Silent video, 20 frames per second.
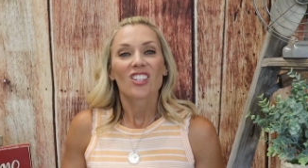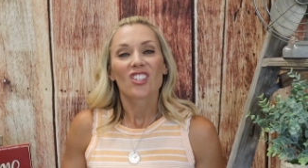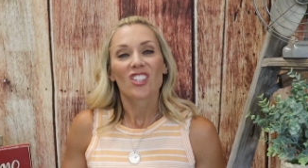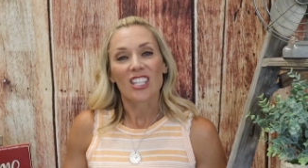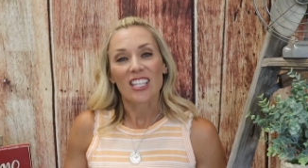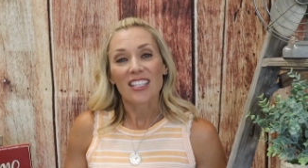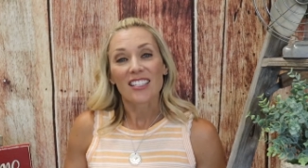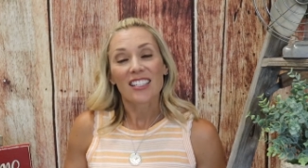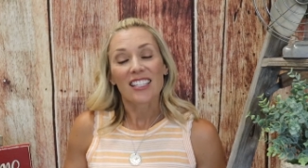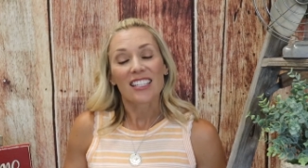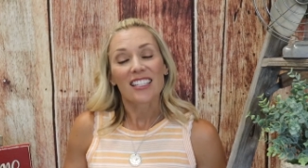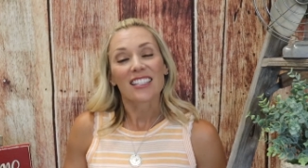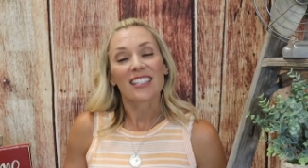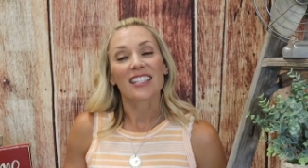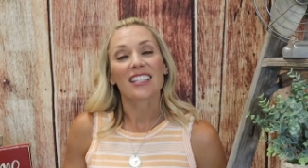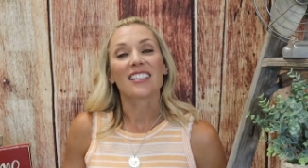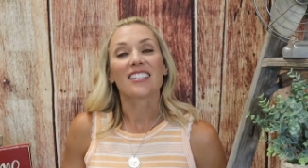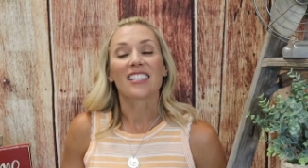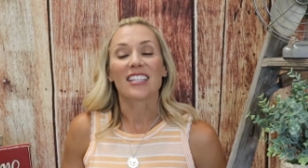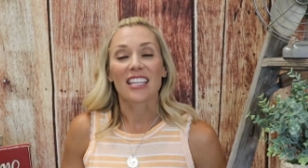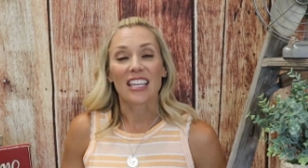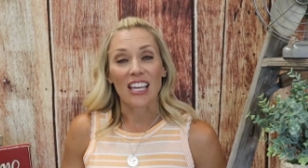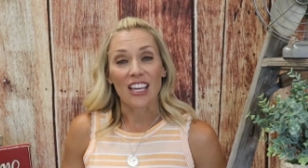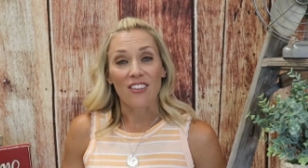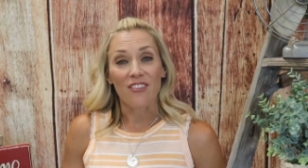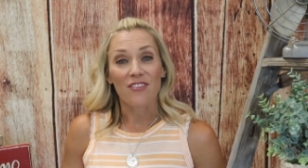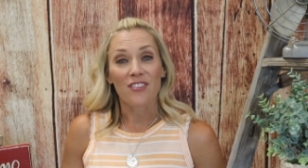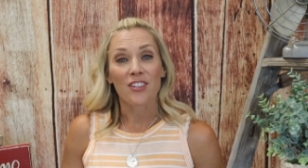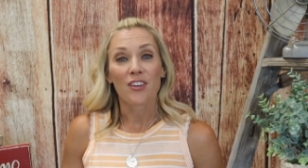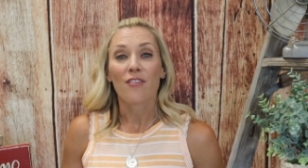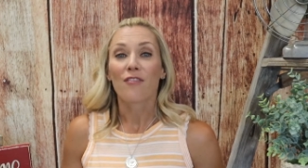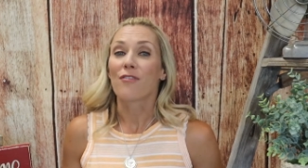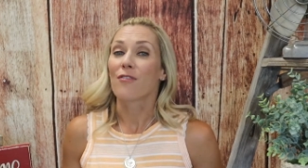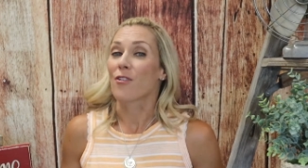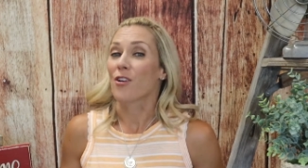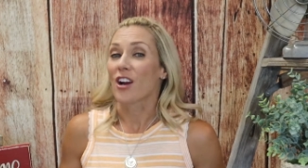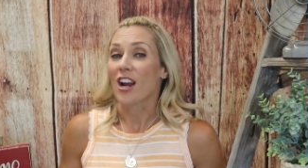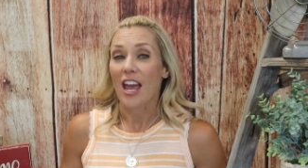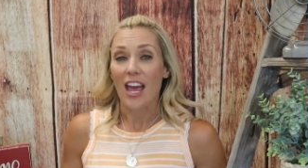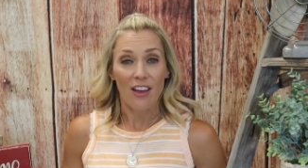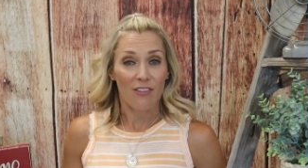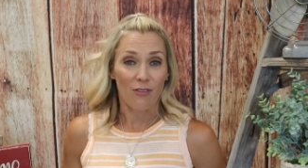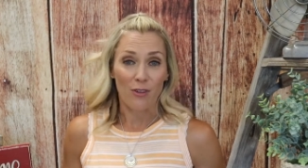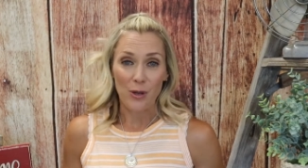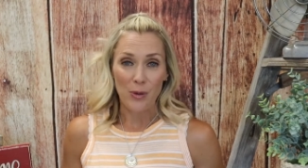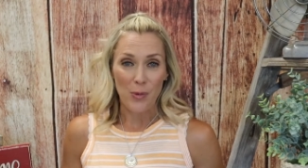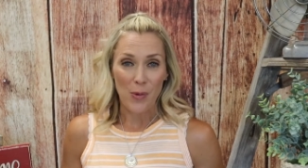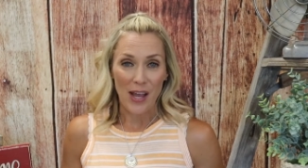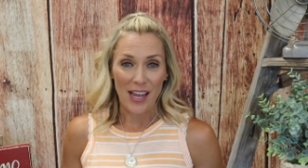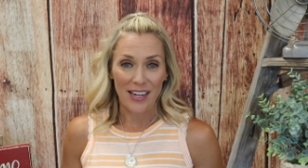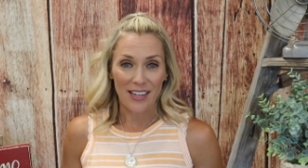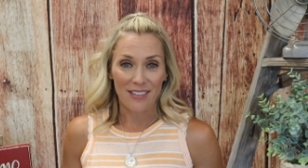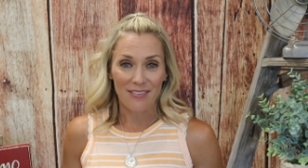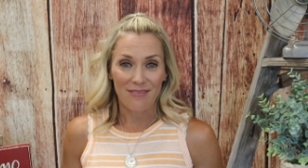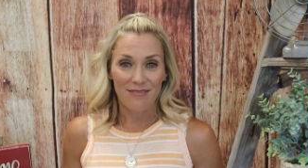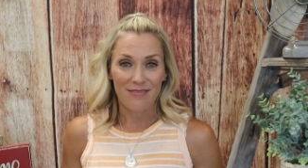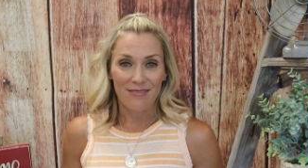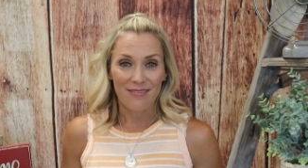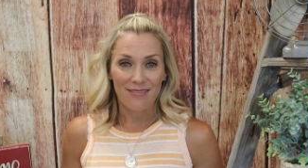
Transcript: Jesus is a gift for everyone.